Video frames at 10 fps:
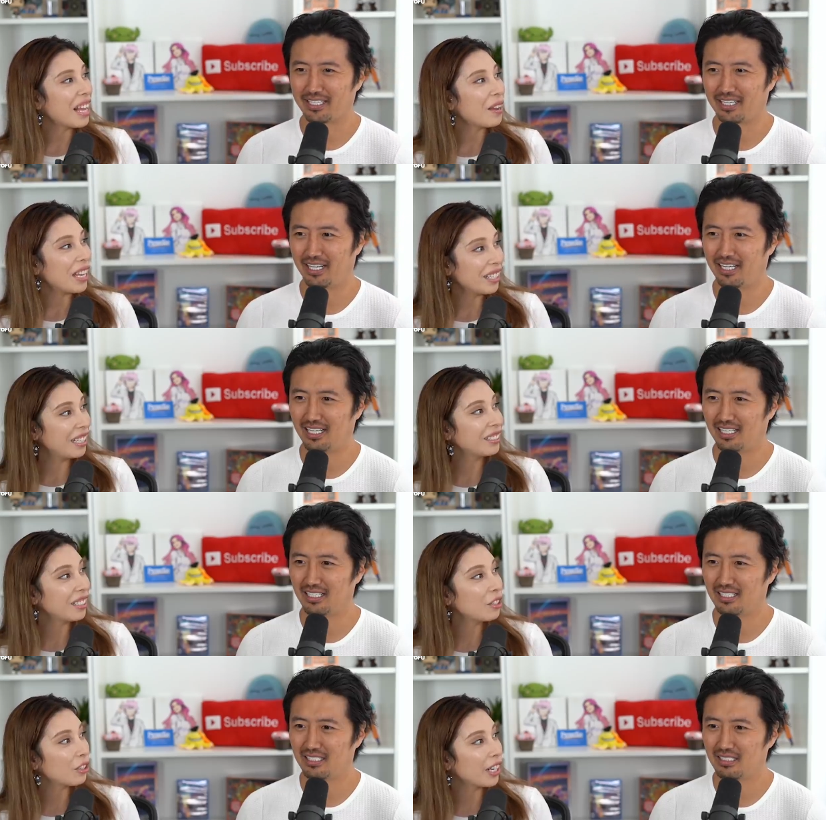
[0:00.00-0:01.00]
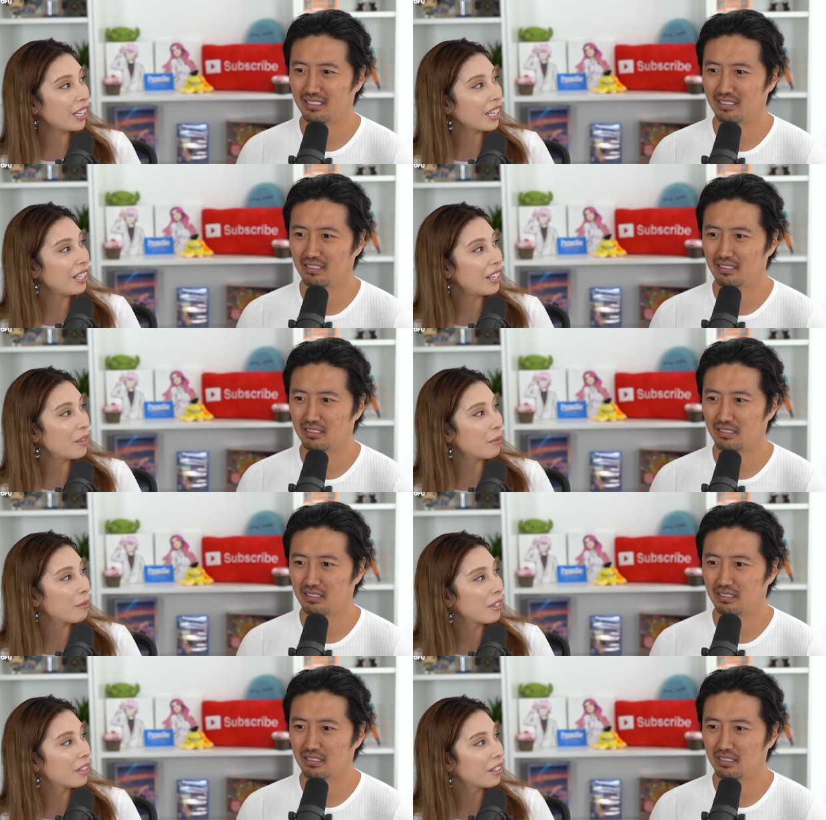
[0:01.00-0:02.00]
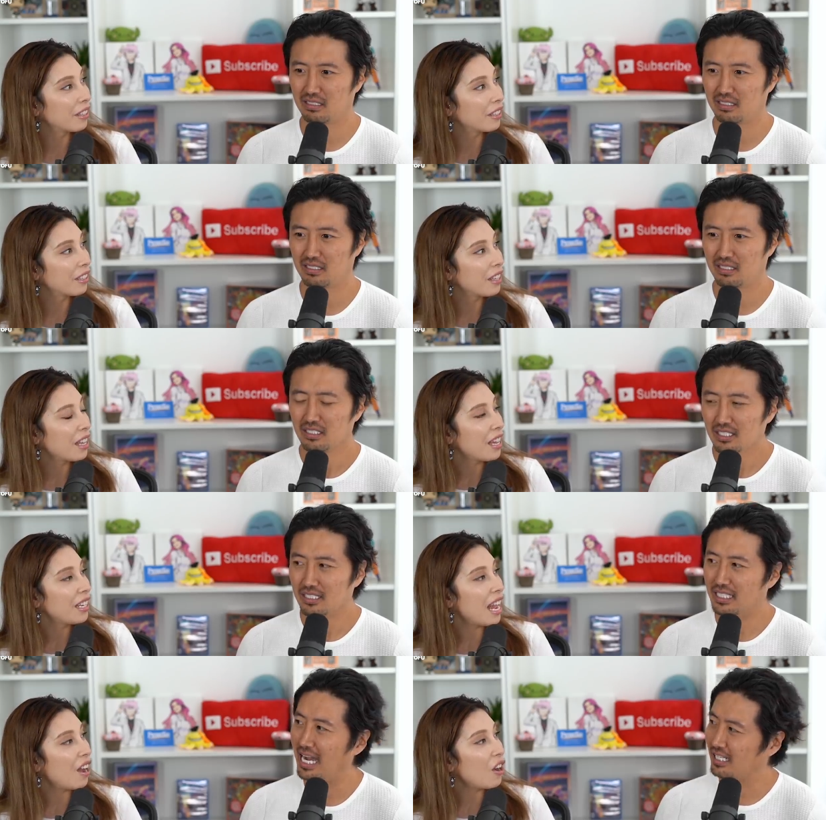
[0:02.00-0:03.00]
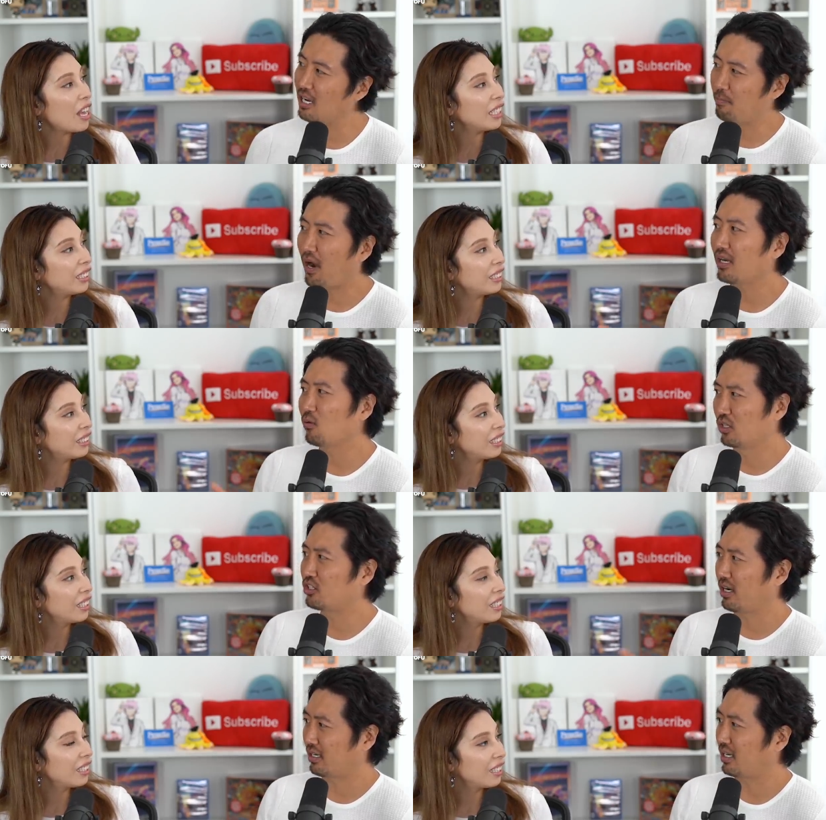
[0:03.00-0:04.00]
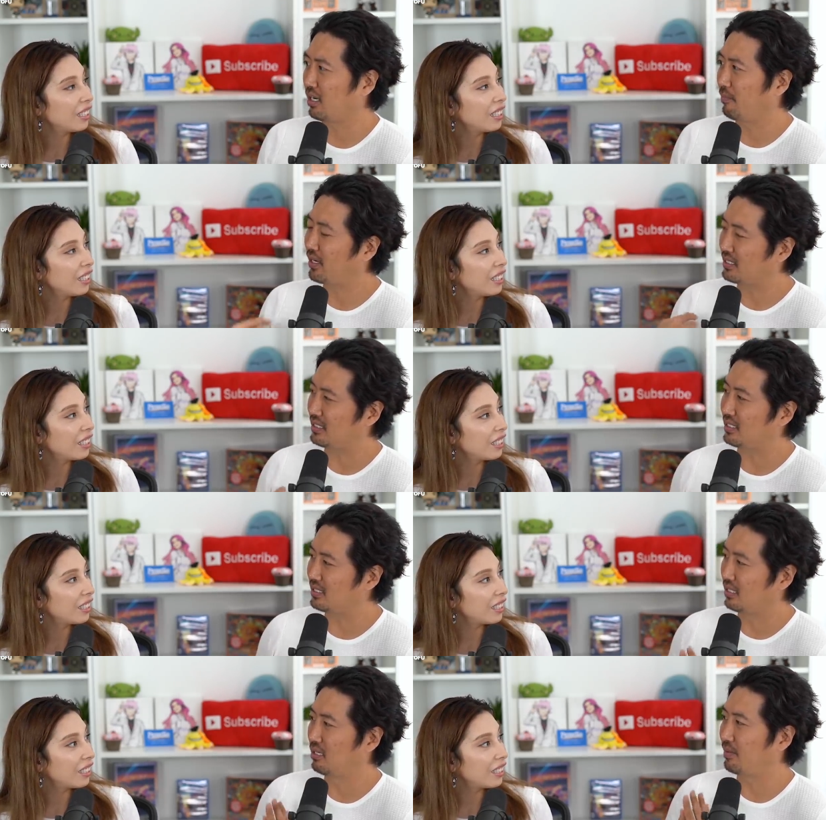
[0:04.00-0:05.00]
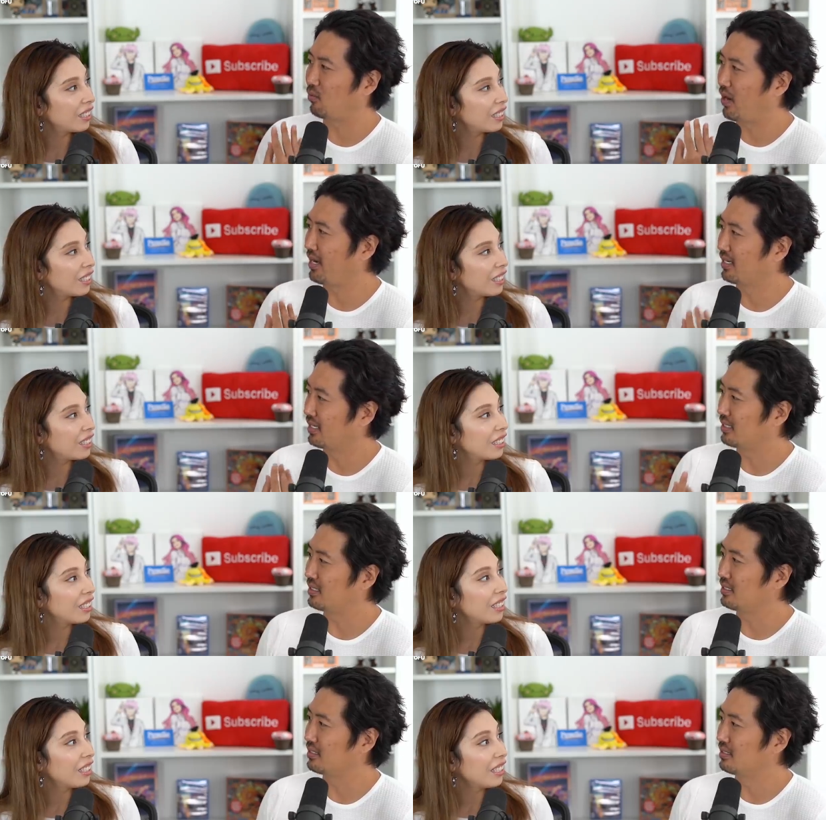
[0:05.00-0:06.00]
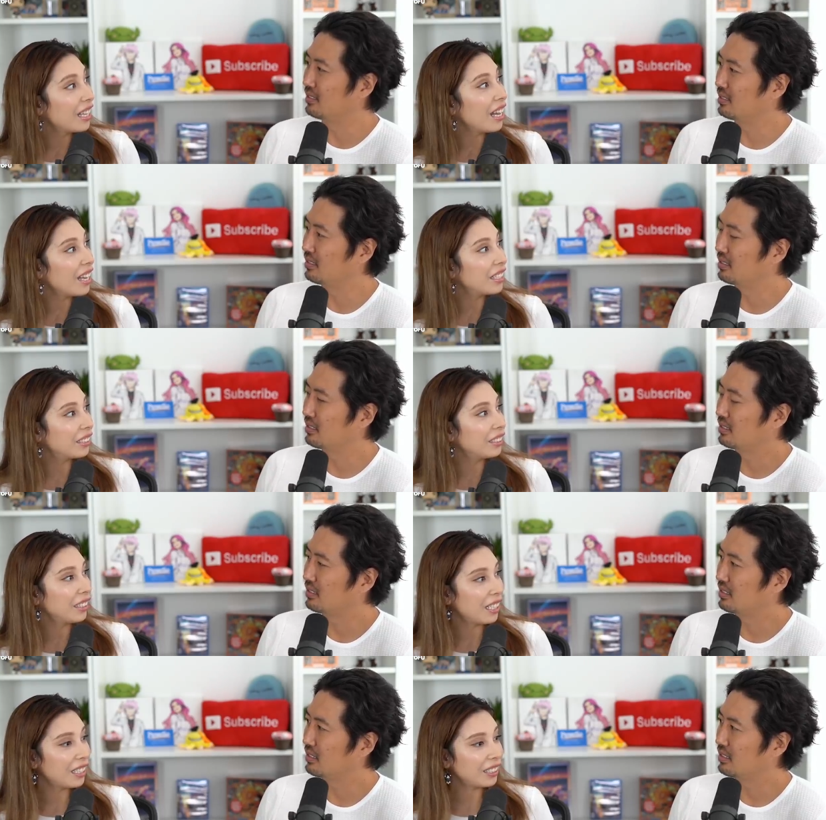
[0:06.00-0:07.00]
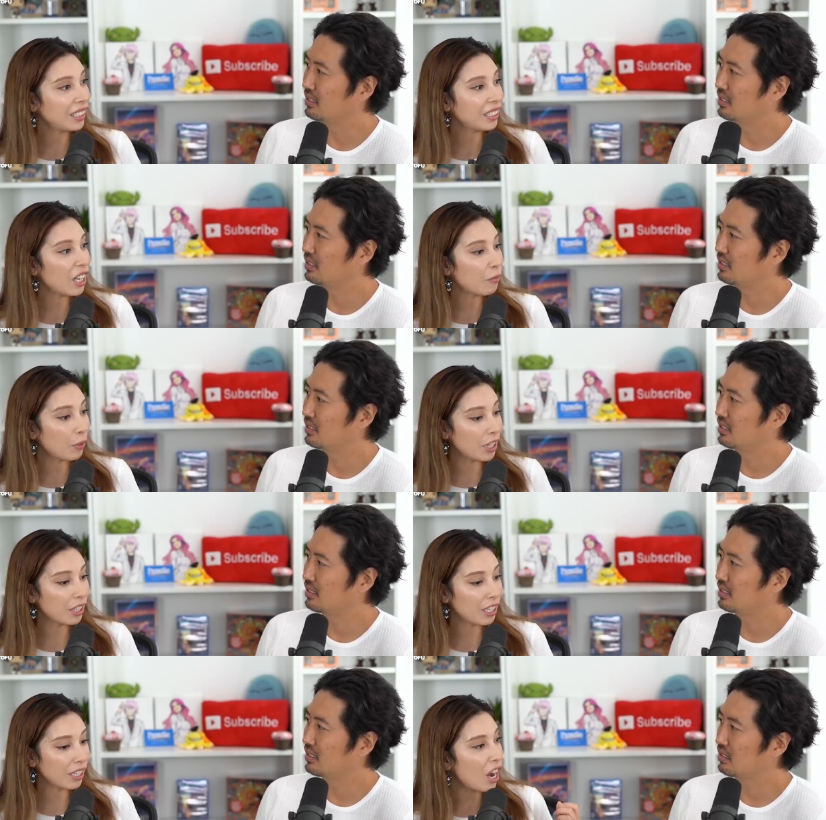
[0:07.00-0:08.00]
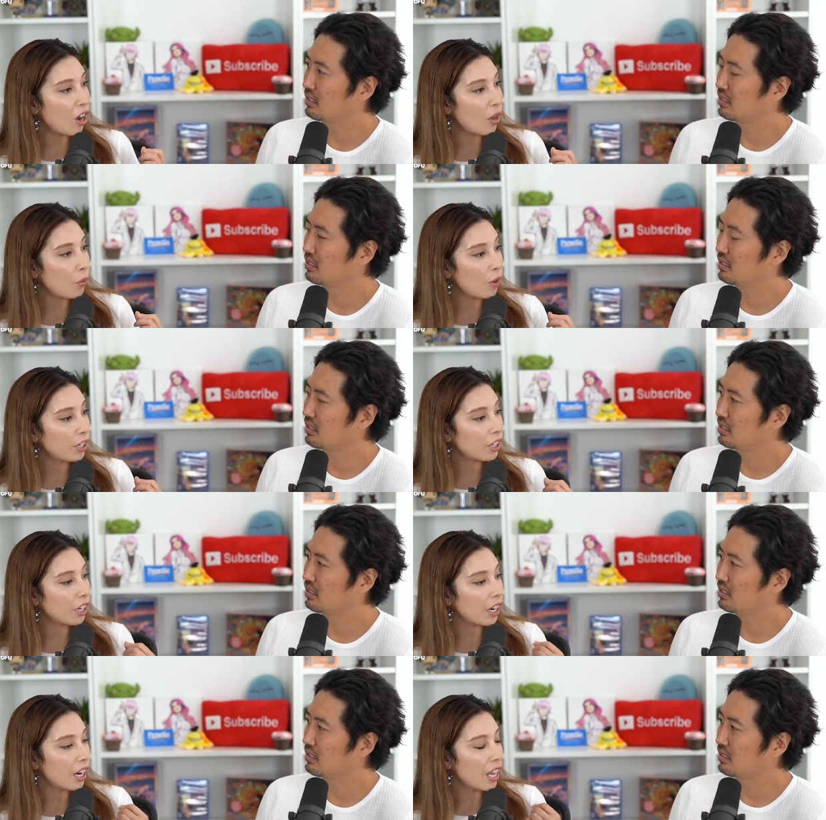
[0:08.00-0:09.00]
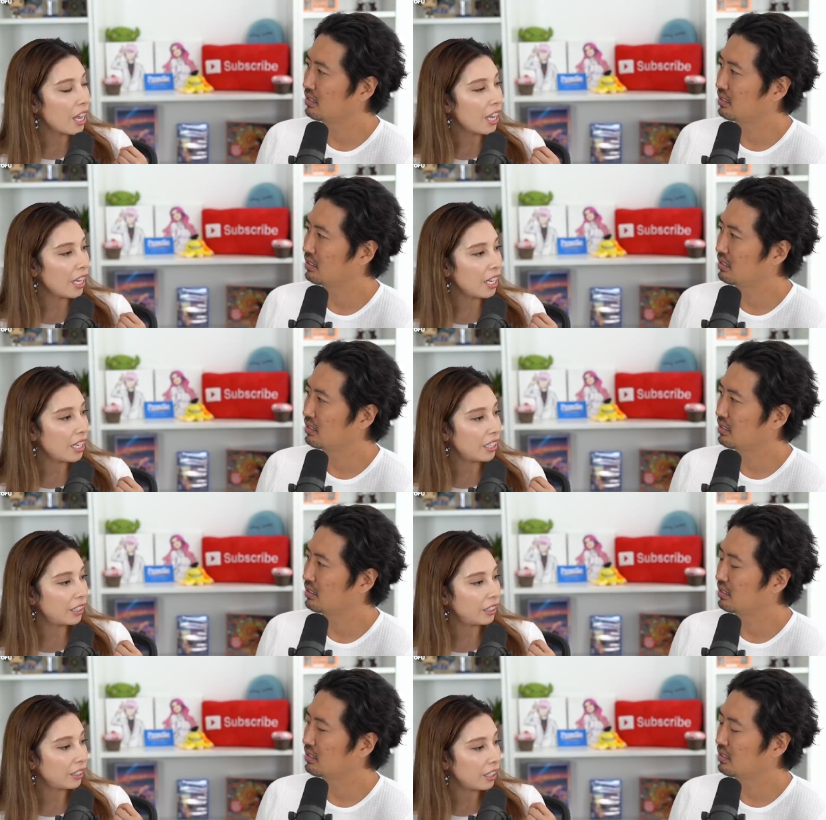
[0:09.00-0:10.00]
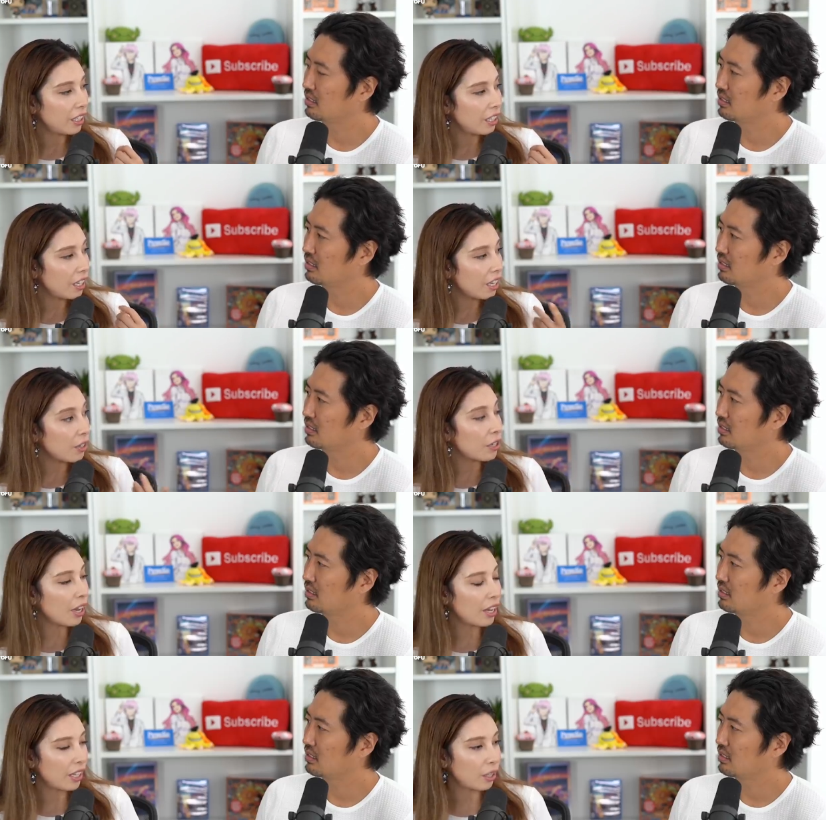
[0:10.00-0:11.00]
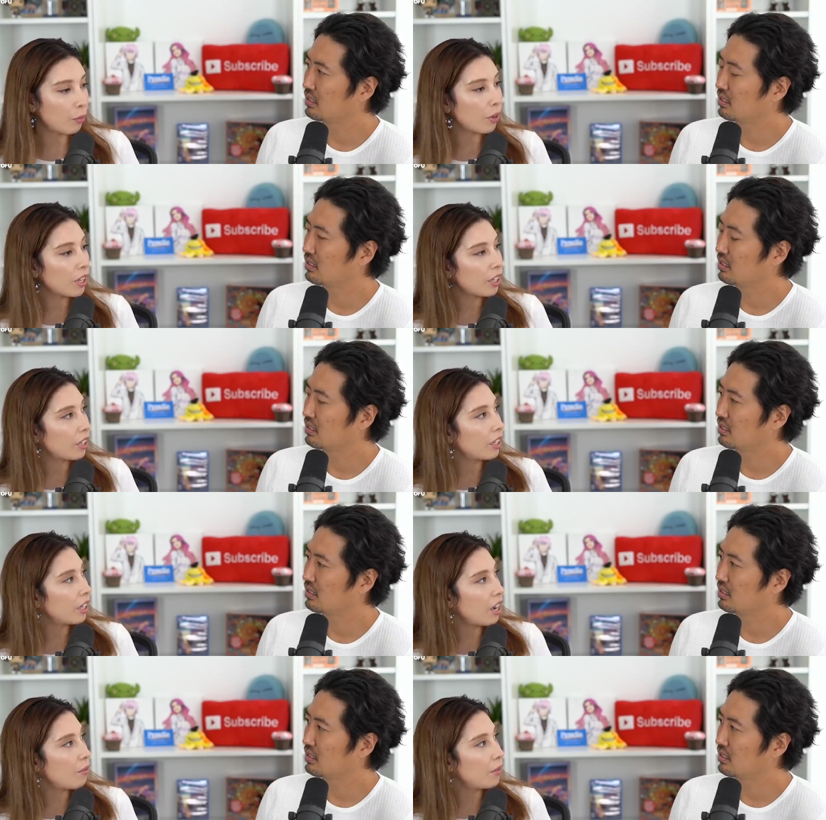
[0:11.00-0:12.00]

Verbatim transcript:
Speaker 1: God. He's going to try and kill him. Now yeah, he probably will try to kill him because he sees a little bit of red in it too.
Speaker 2: Yes, he sees that. But the thing I wonder is the brother going to come